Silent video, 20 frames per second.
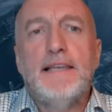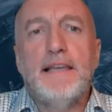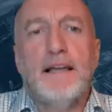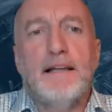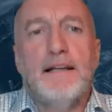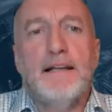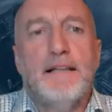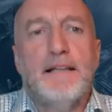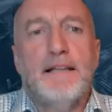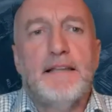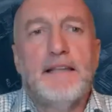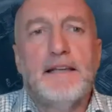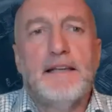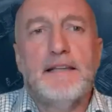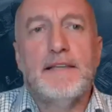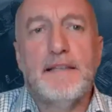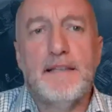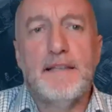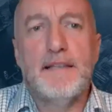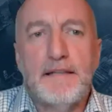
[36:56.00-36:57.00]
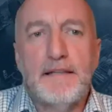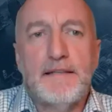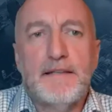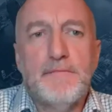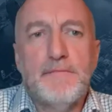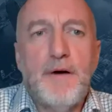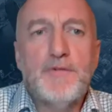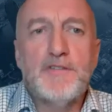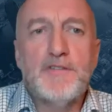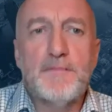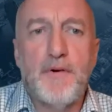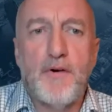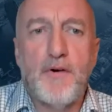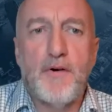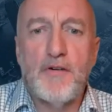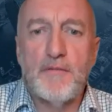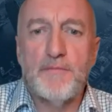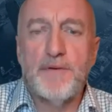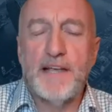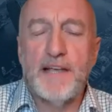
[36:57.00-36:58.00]
think the most
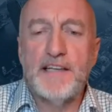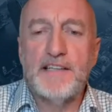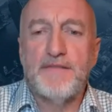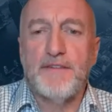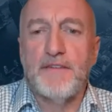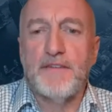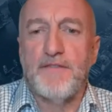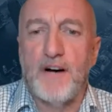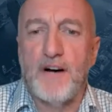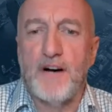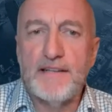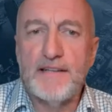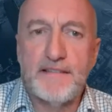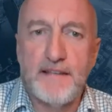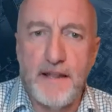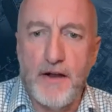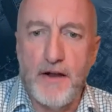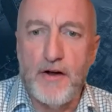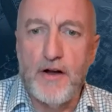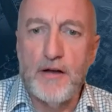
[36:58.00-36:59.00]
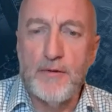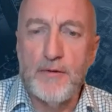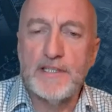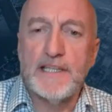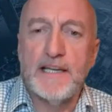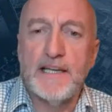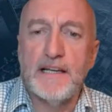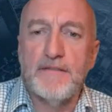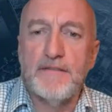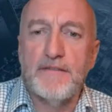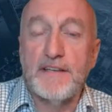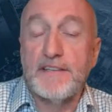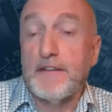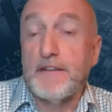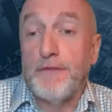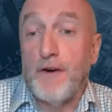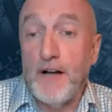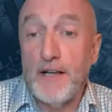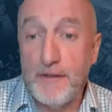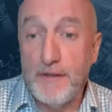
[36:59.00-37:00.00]
important piece of advice that I would give
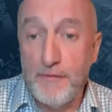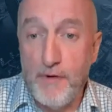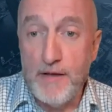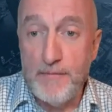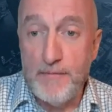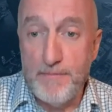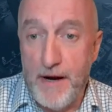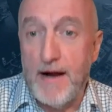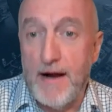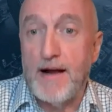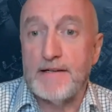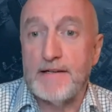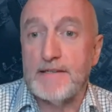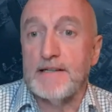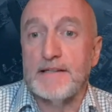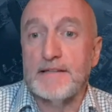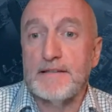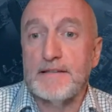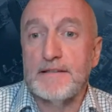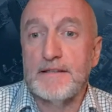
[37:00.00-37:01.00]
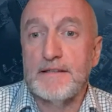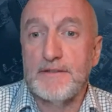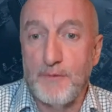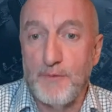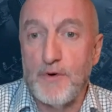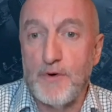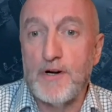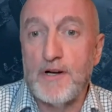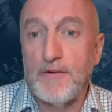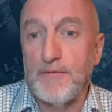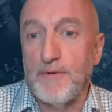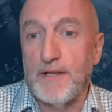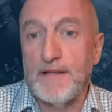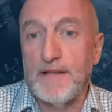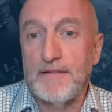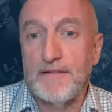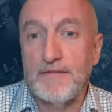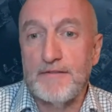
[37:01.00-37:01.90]
is to find the right partner to work